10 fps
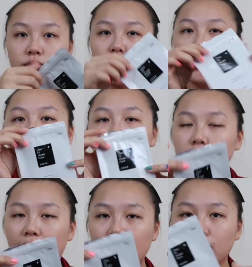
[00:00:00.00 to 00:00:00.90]
the one in
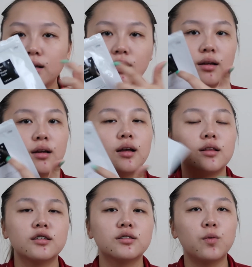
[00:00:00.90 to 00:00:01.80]
black.
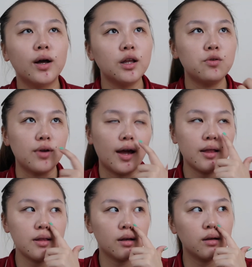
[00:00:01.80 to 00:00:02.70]
There's a one in
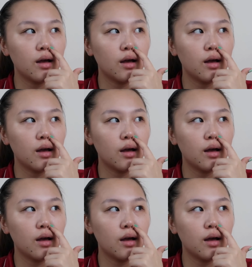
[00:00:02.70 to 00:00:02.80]
red.